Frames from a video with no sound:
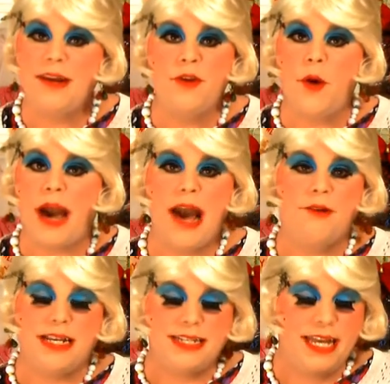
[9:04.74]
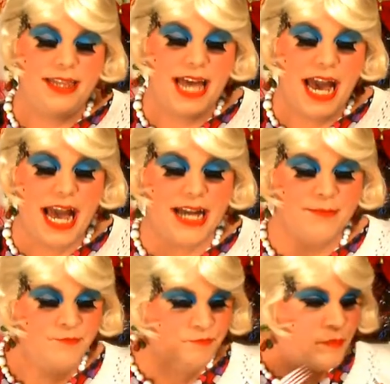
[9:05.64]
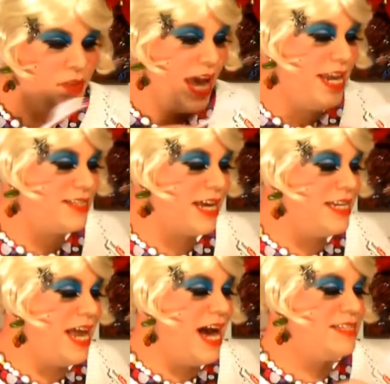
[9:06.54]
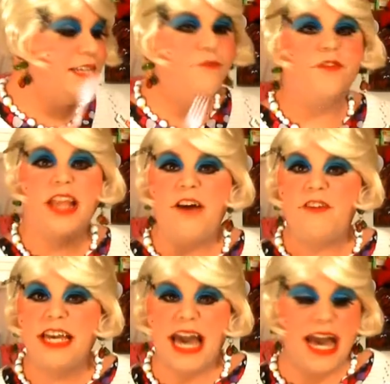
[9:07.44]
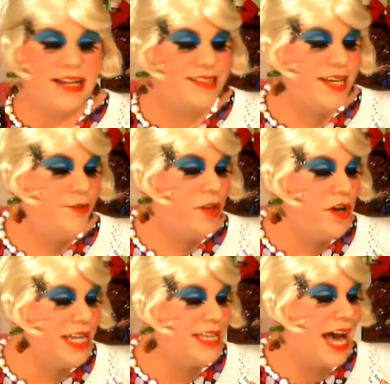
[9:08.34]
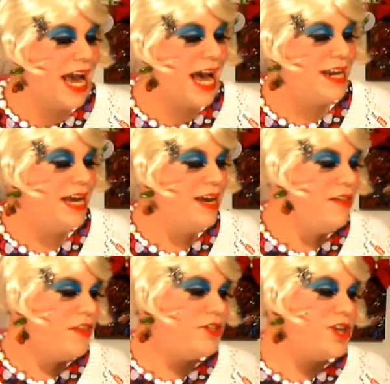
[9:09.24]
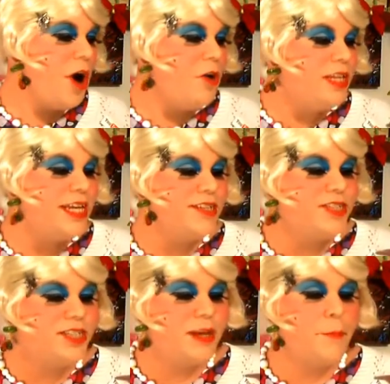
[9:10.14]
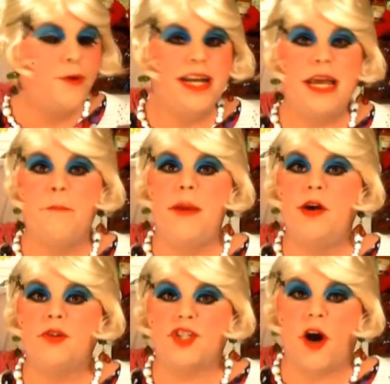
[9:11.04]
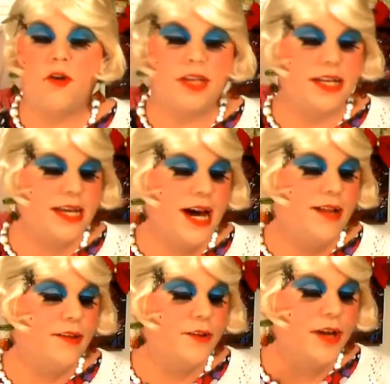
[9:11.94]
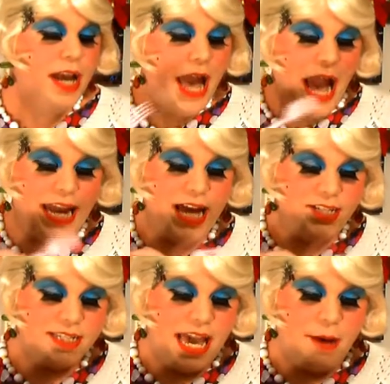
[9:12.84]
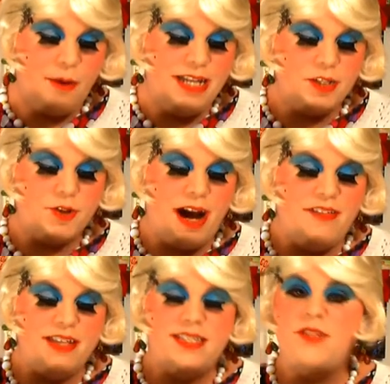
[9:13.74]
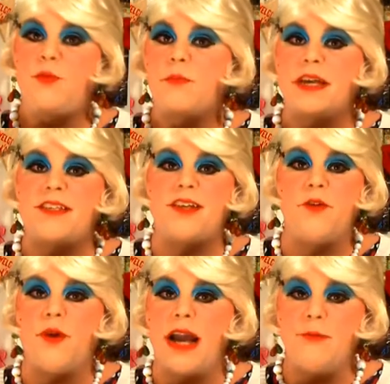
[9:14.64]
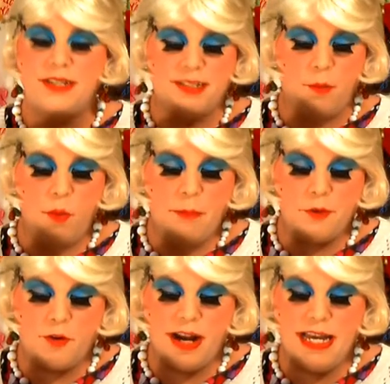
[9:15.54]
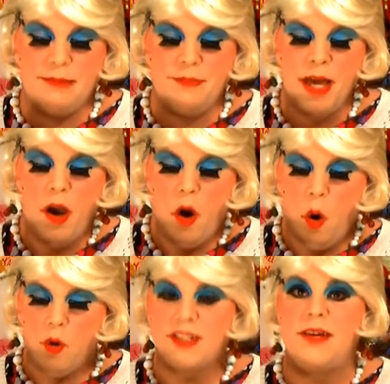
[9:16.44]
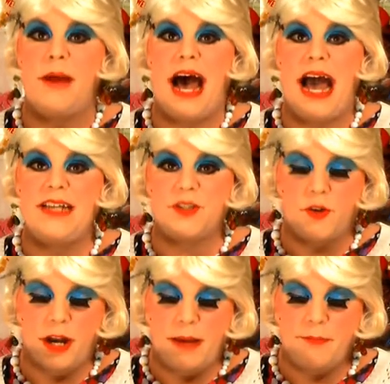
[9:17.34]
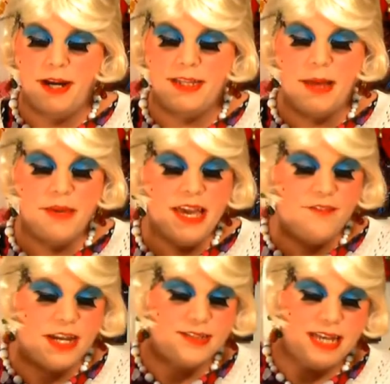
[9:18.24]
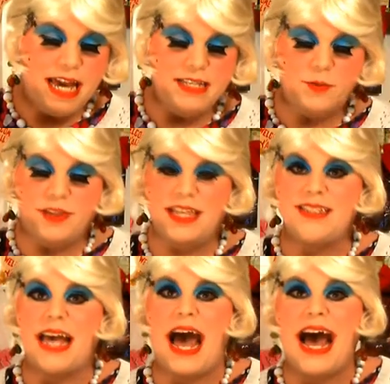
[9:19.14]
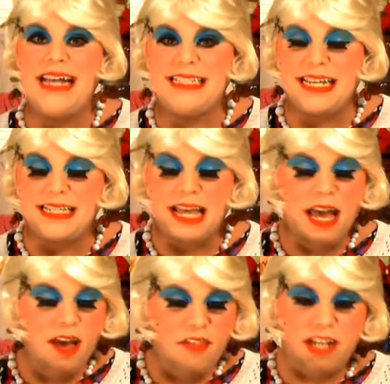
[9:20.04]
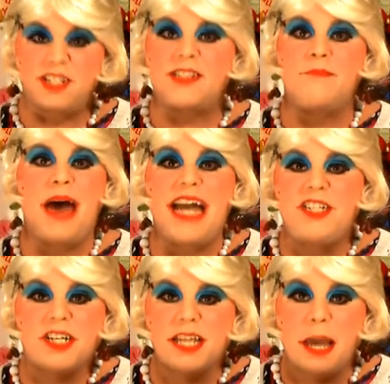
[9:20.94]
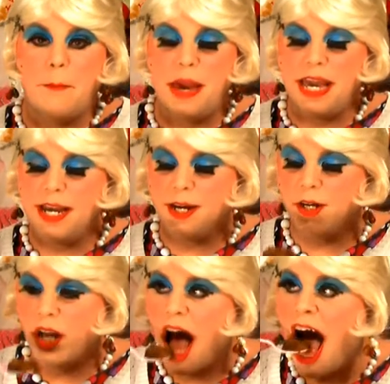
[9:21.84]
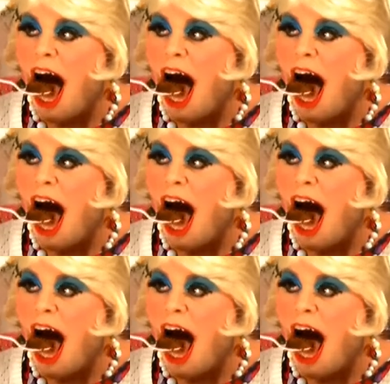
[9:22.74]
I don't know how it did that. And it's a nice and fluffy cake too. Look at that. The chocolate is just a pretty milk chocolate color. And I just can't wait to try this. This would be so great with some whipped cream or some ice cream. But let me give it a taste with this icing that just magically appeared.